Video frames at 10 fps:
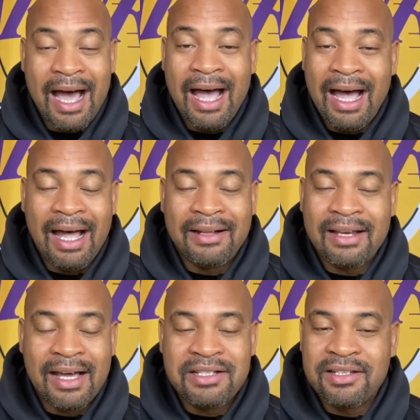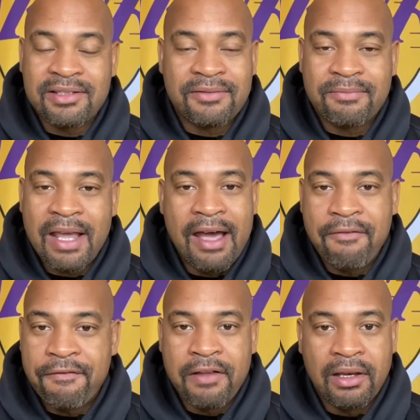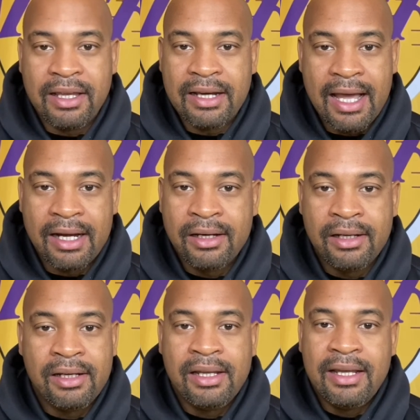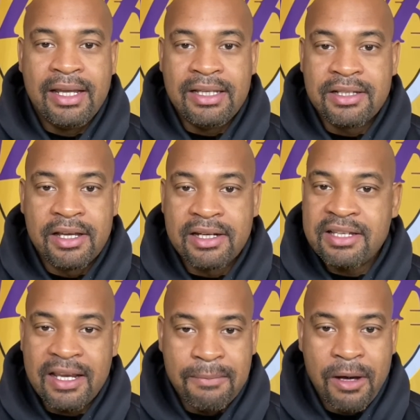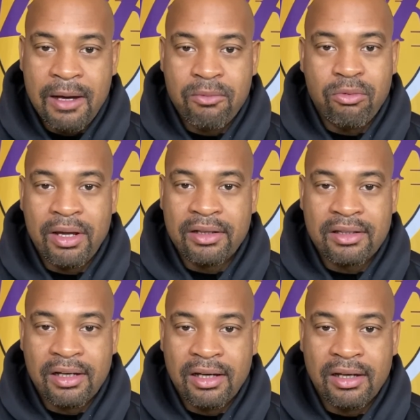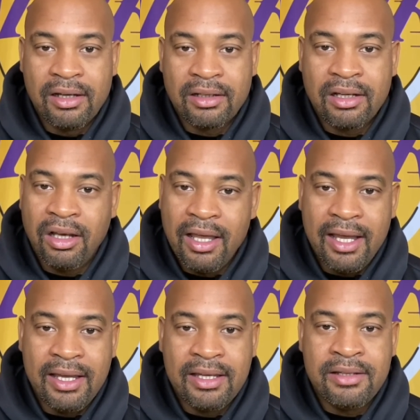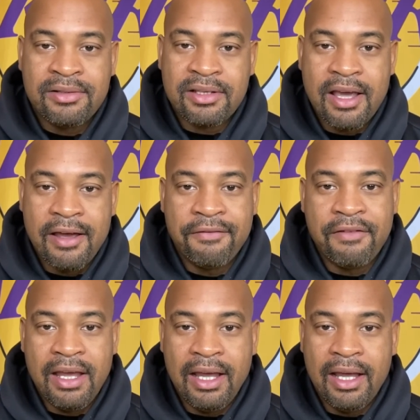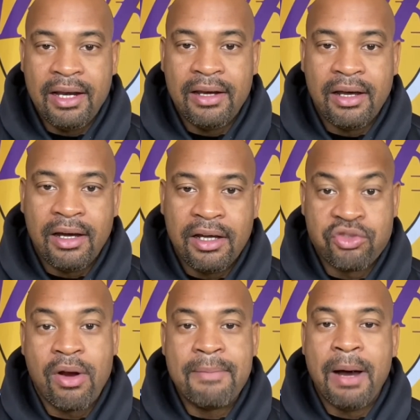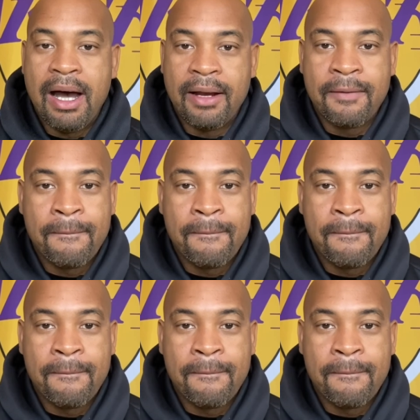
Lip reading: I just have a feeling that he's going to team up with Clay, Steph, and Draymond